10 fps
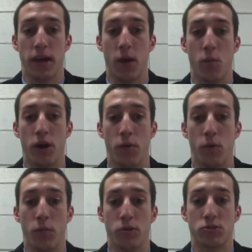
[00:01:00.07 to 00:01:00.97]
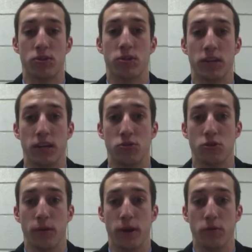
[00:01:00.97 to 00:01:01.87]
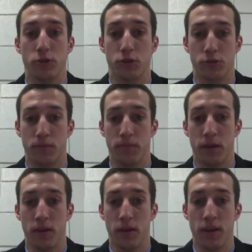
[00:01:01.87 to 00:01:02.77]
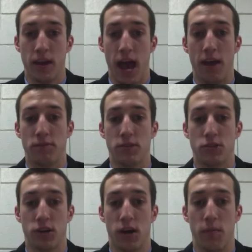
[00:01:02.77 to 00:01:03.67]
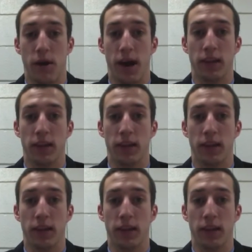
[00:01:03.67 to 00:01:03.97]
and one I will most certainly instill in my own children. After this job, I